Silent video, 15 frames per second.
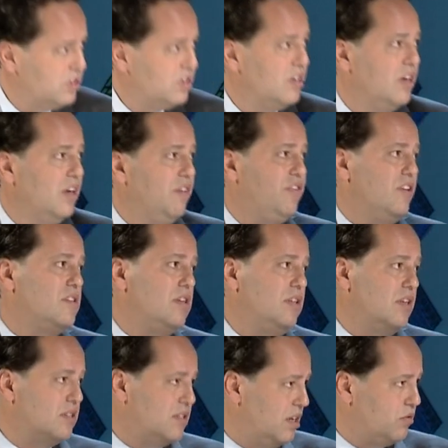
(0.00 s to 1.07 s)
if it's in the
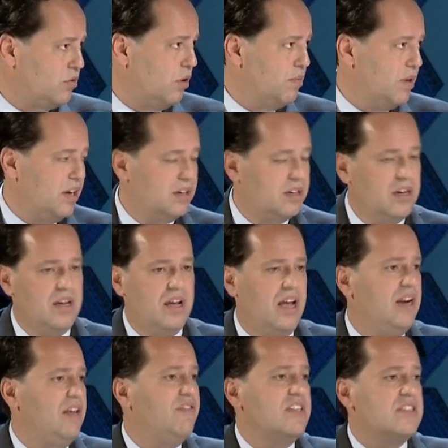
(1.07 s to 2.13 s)
central bank. And
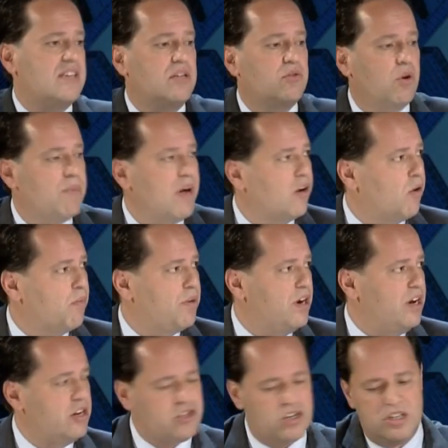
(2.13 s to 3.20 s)
even central bank
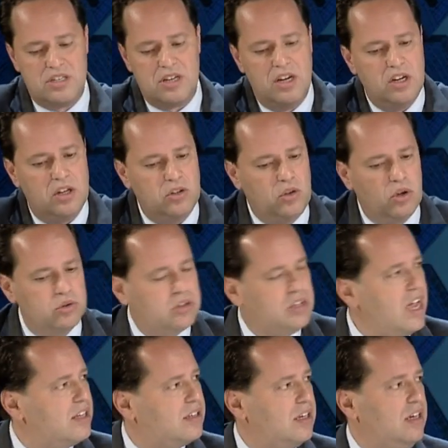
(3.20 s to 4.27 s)
operations don't
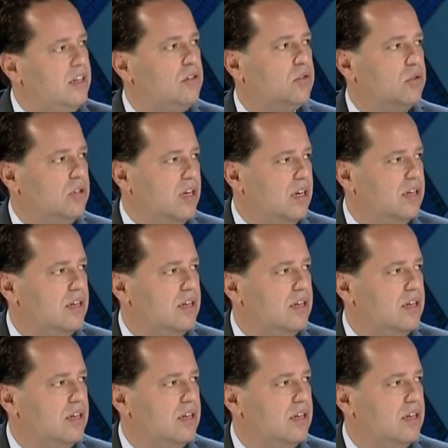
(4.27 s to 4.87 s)
get into the